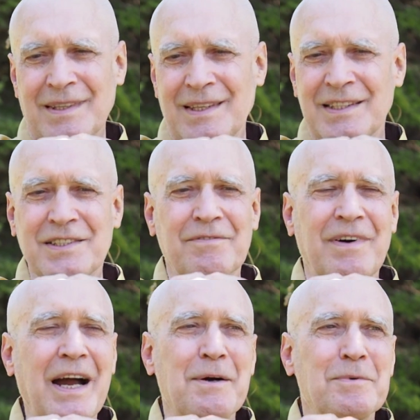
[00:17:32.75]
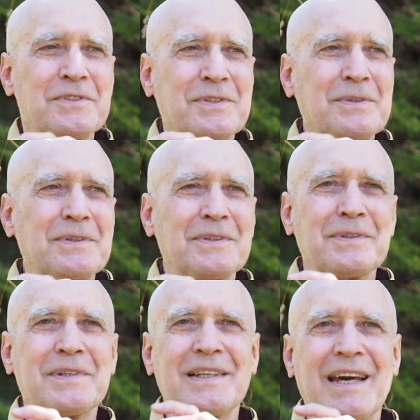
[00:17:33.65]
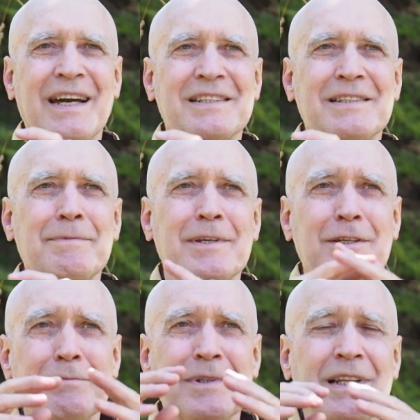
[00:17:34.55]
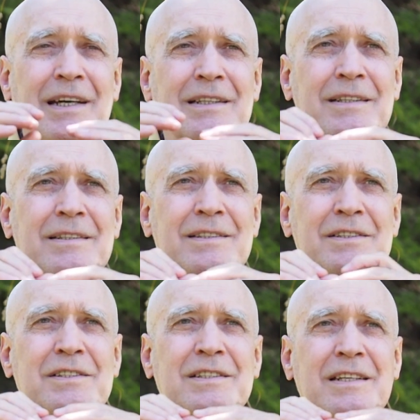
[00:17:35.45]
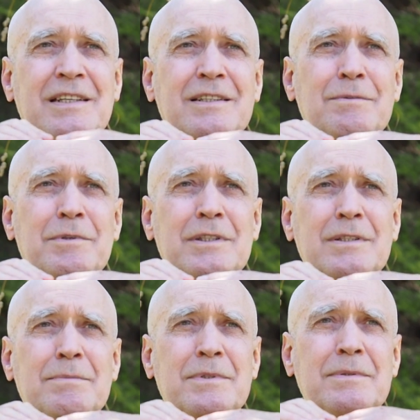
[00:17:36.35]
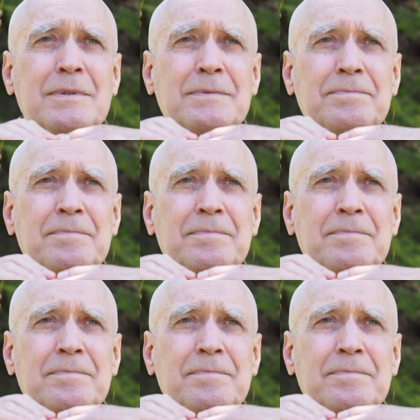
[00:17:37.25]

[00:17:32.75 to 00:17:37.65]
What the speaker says: It's a viable school. You can actually become enlightened just studying the precept school,